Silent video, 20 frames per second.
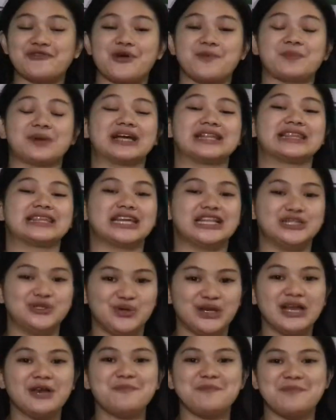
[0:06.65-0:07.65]
from
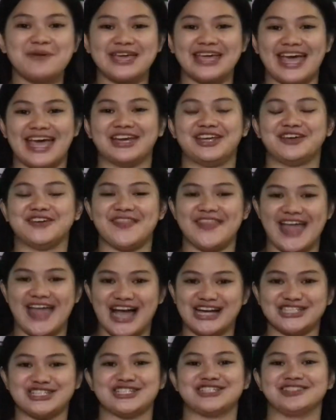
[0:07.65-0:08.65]
Catalunya Pequeño
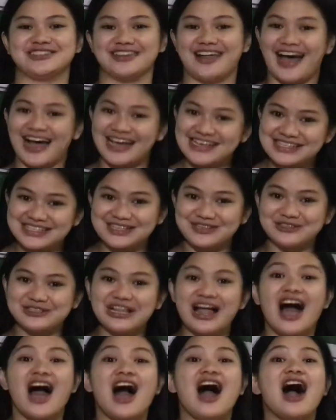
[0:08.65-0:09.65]
National High School